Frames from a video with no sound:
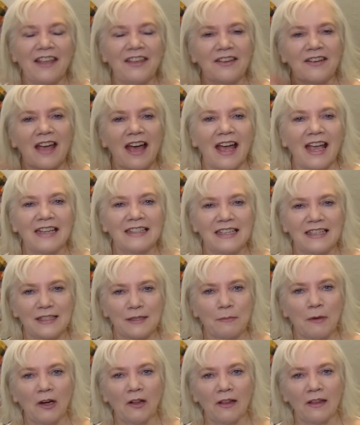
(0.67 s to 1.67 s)
you guys,
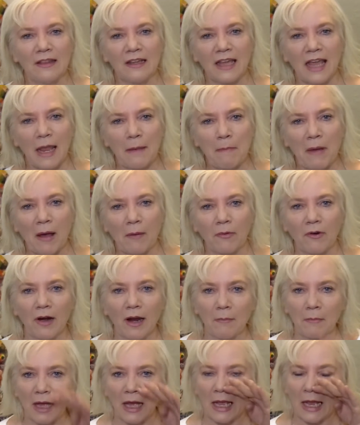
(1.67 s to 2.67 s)
it's Marilyn the K-pop
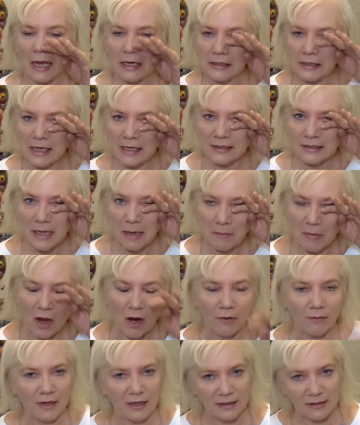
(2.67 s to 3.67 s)
grandma, and yes, I'm
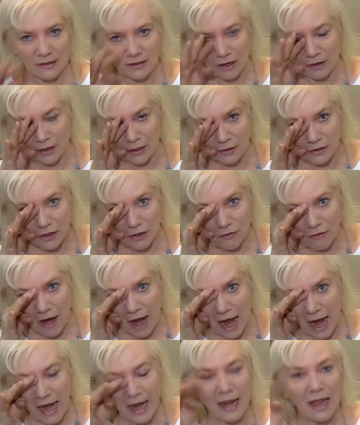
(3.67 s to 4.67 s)
already starting to
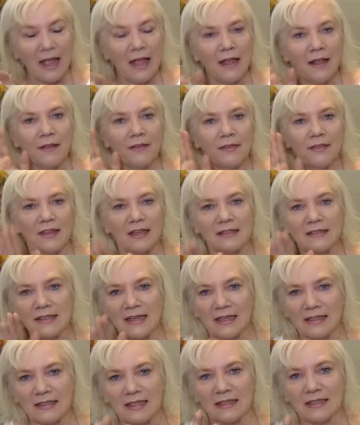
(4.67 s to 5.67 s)
cry. This
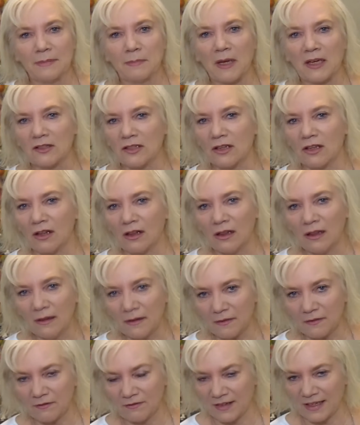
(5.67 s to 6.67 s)
is a special
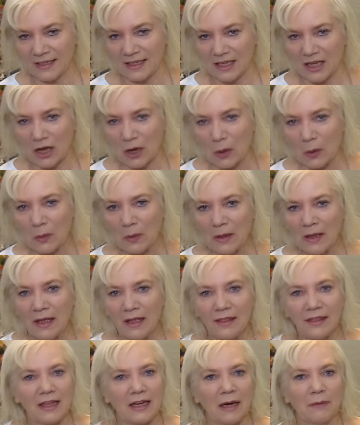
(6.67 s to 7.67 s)
video
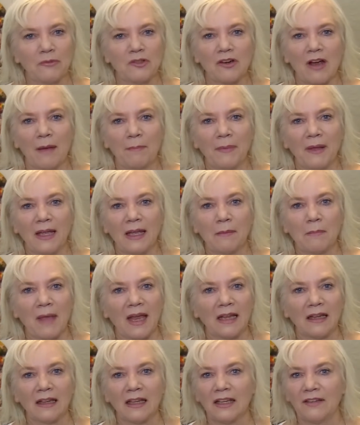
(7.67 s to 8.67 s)
that I'm dropping
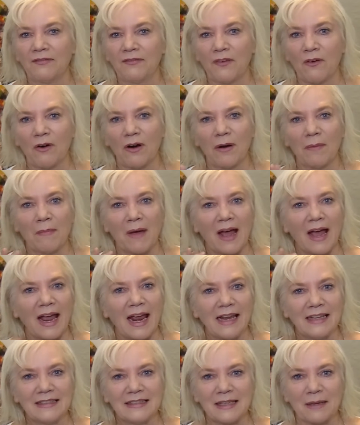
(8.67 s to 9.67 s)
mainly for
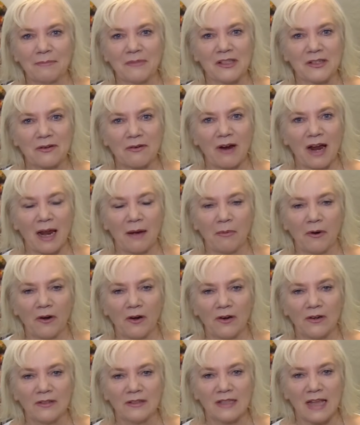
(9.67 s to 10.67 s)
my
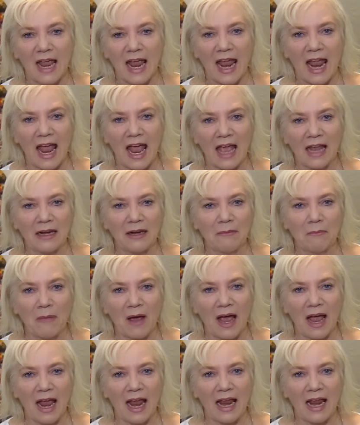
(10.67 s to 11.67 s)
subscribers and
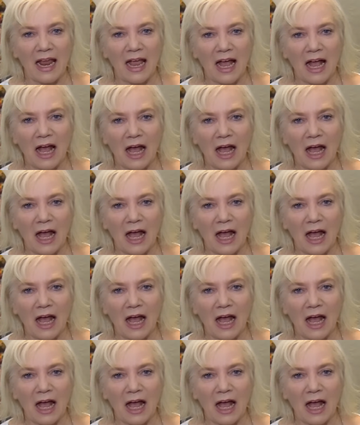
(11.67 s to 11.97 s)
my